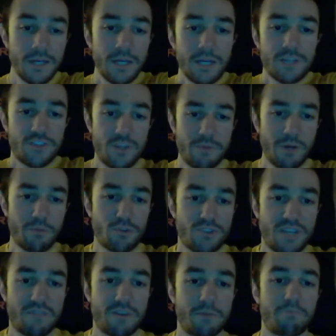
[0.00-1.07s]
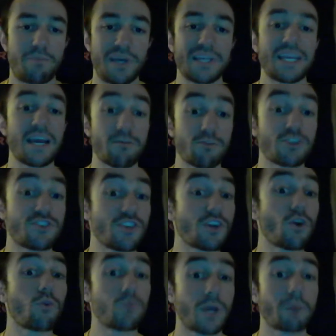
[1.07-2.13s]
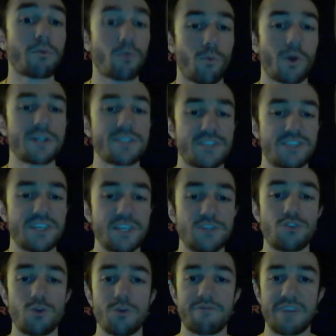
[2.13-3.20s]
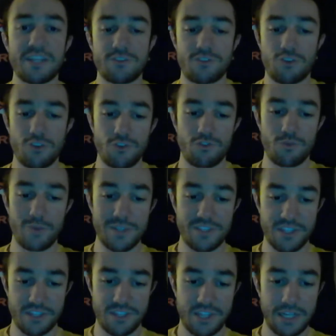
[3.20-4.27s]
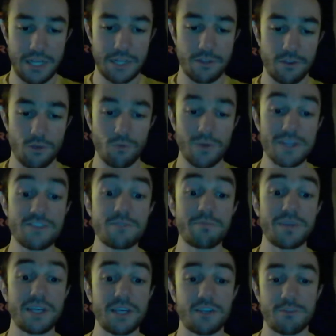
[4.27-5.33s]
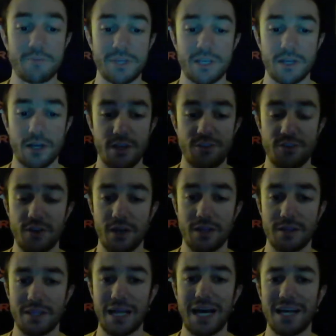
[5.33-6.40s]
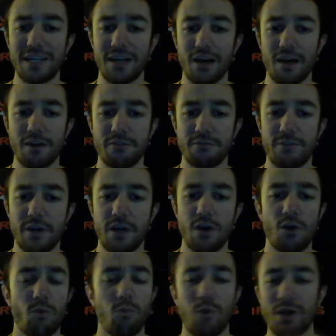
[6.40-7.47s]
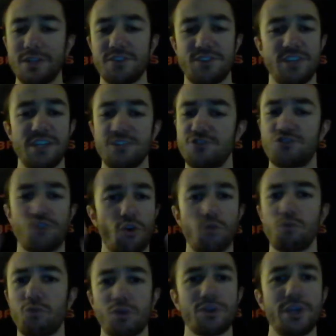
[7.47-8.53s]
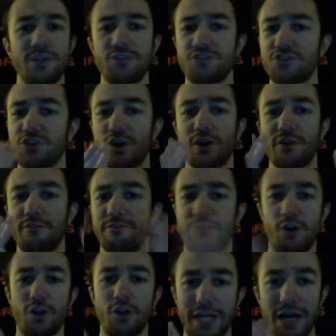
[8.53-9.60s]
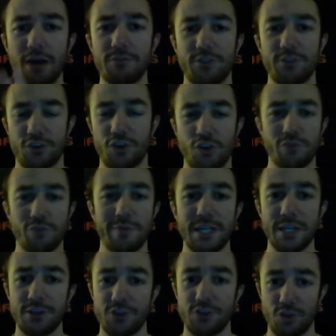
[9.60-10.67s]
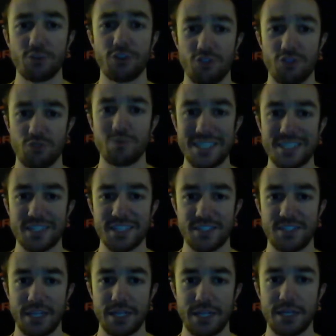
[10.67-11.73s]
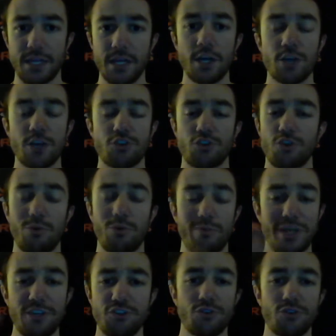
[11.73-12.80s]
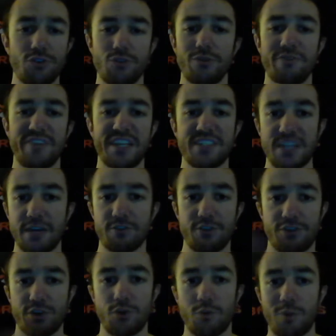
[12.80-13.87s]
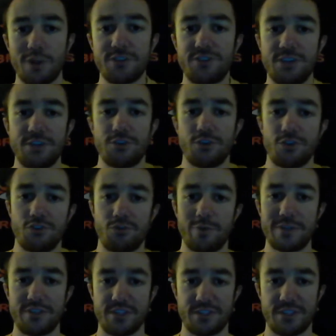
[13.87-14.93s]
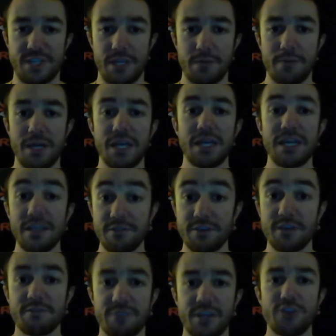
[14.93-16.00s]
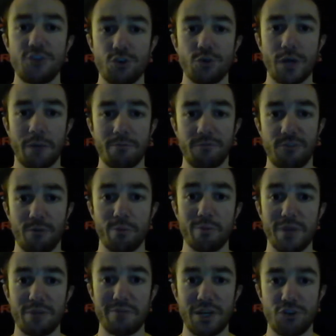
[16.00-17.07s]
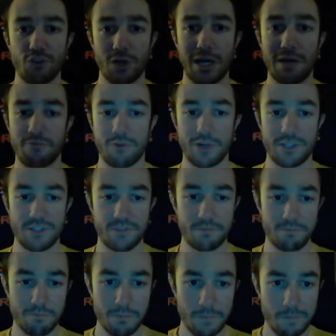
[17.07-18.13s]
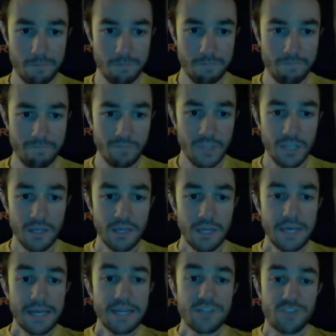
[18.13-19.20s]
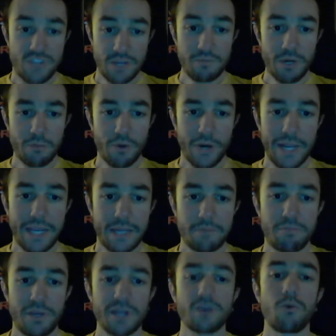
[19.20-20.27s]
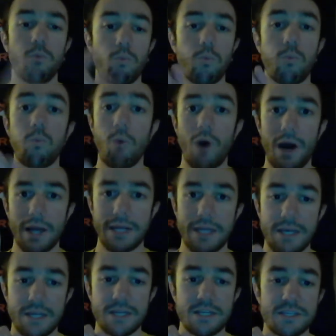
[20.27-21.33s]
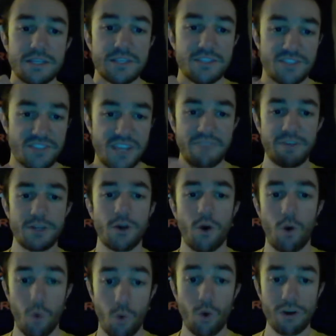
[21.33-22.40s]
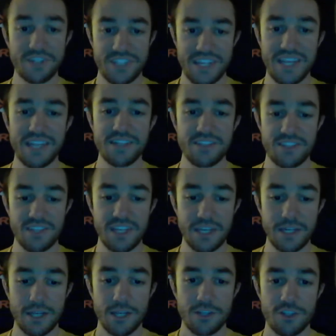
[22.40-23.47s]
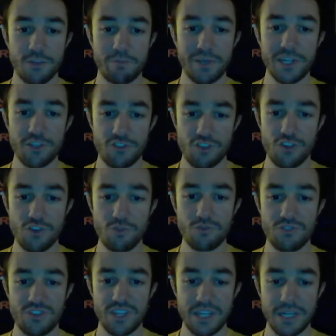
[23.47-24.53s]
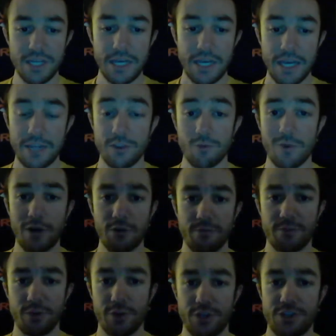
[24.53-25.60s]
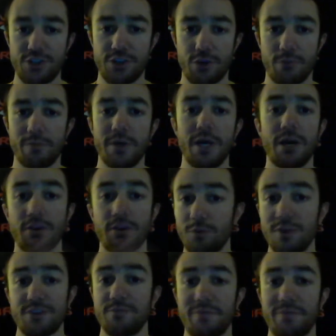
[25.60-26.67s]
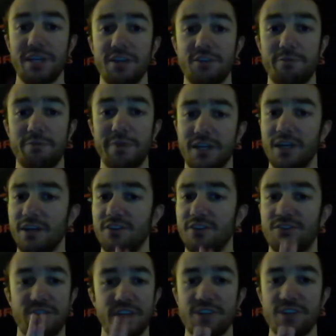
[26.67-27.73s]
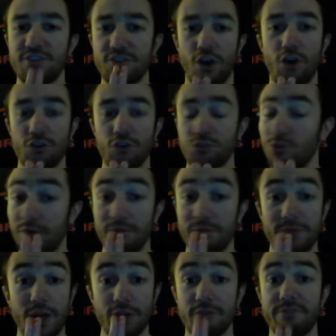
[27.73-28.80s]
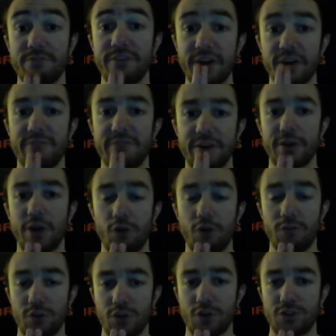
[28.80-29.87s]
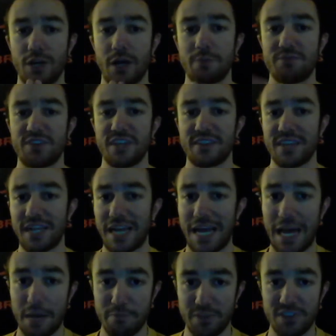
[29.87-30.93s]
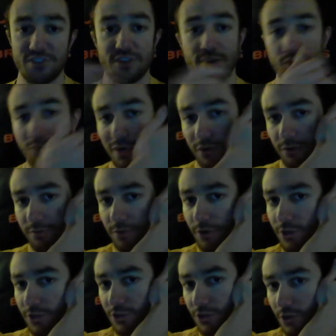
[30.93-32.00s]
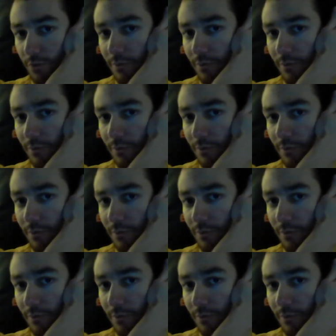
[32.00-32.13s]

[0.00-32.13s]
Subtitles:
Tip number 7, pick every single number 1 seed to advance to the Sweet 16. The reason being is because a lot of 1 seeds don't really start falling out of the tournament until the Sweet 16, so make sure to advance every single 1 seed to the Sweet 16, even if they do come from a mid-major conference. Tip number 8, pick 1 7 or 10 seed to beat a 2 seed in the round of 32. The reason being is because this is also another very, very overlooked upset that happens in the round of 32.